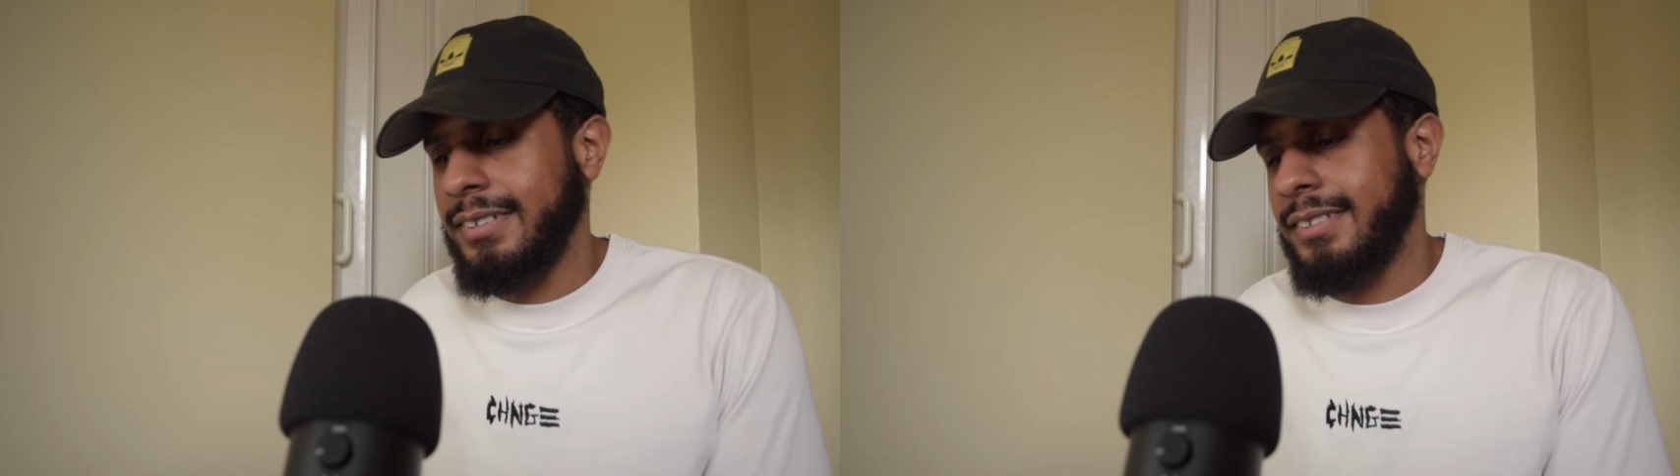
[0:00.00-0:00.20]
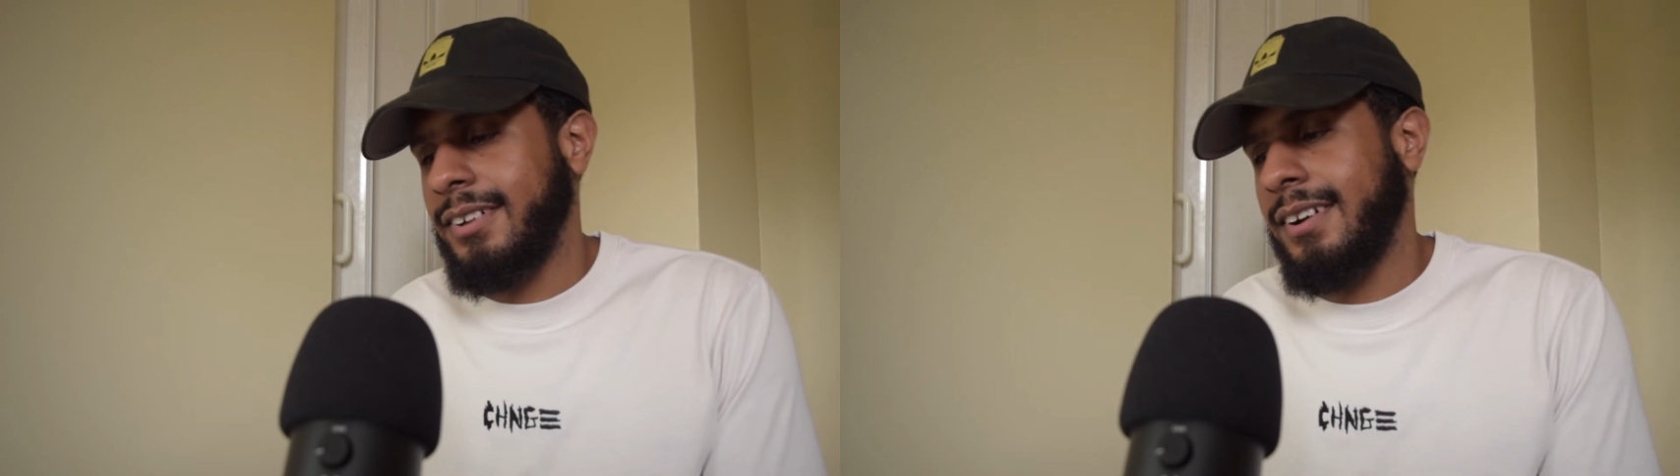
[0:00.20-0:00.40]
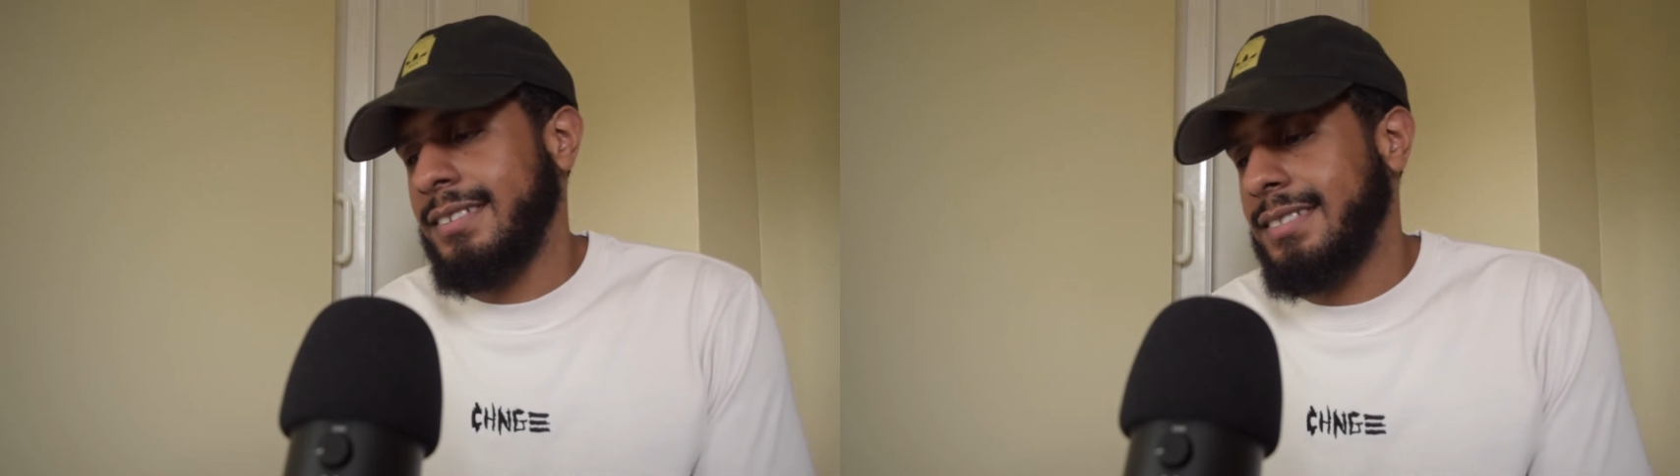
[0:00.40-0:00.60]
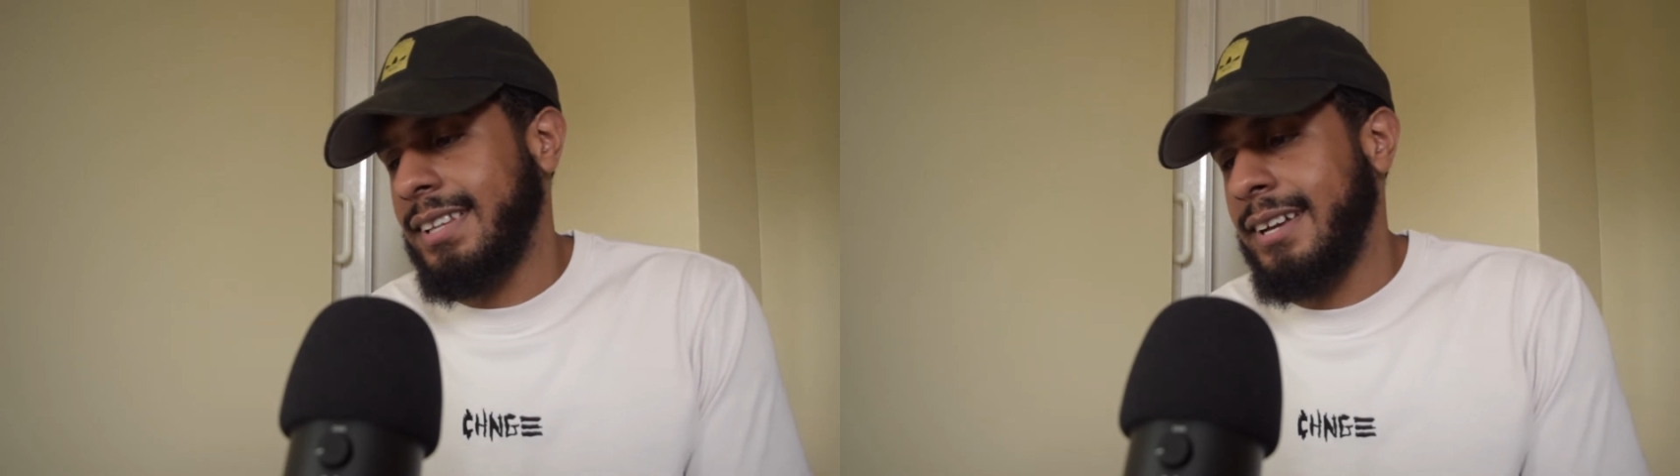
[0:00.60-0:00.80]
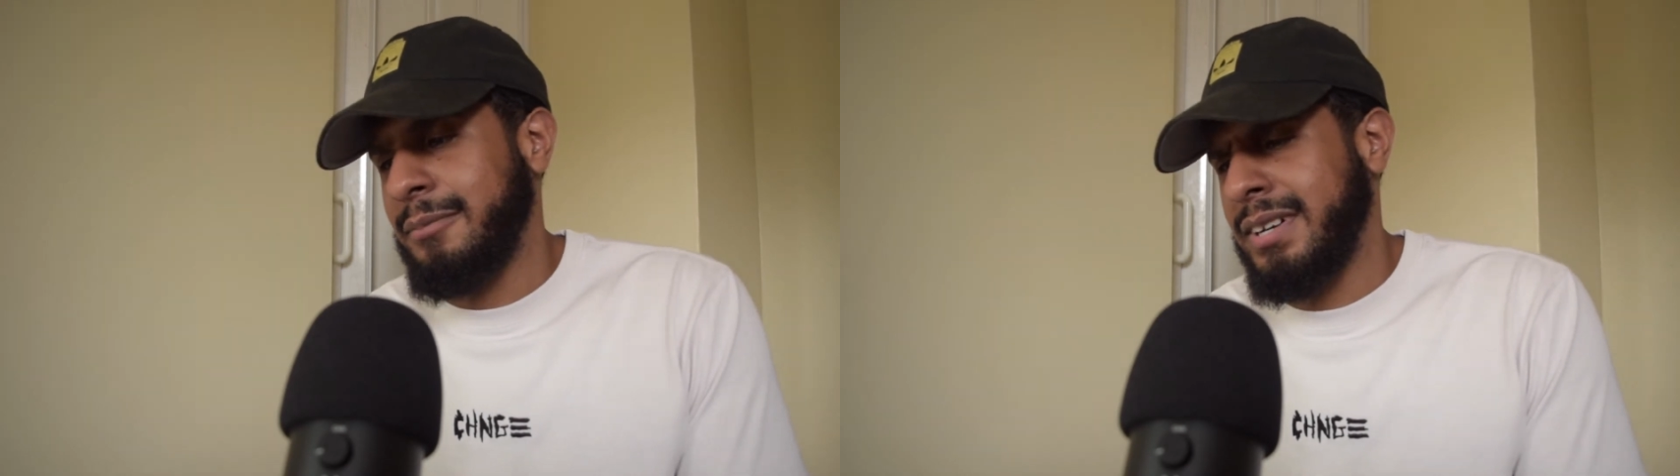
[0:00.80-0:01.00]
lost a
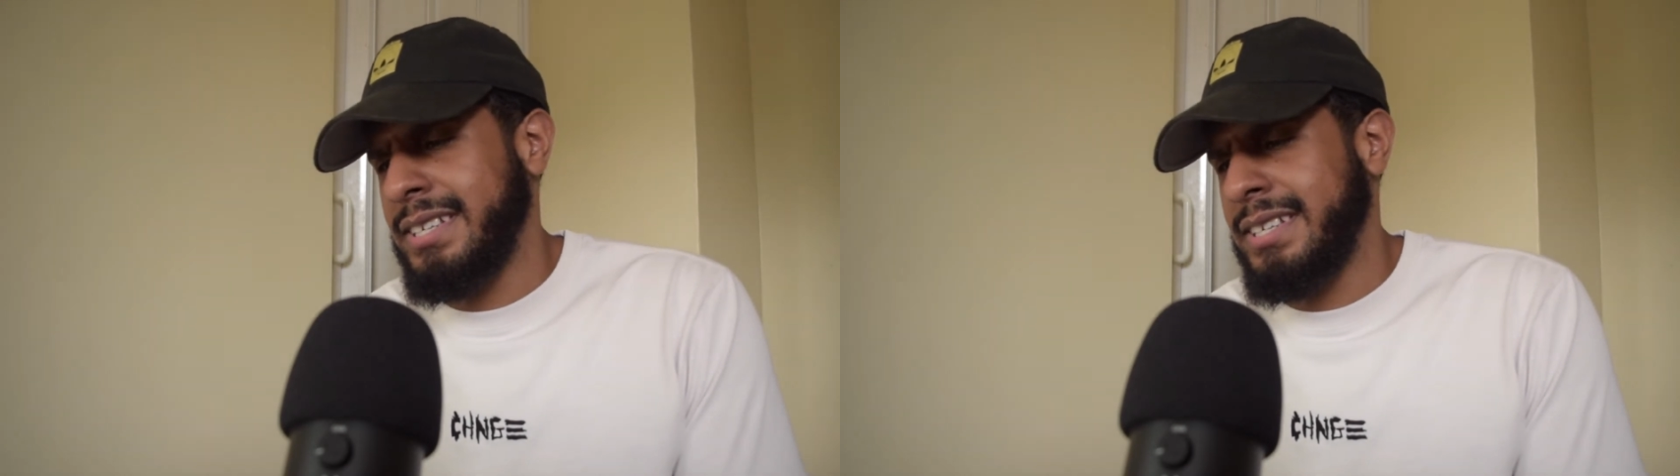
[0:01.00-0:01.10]
lot of money,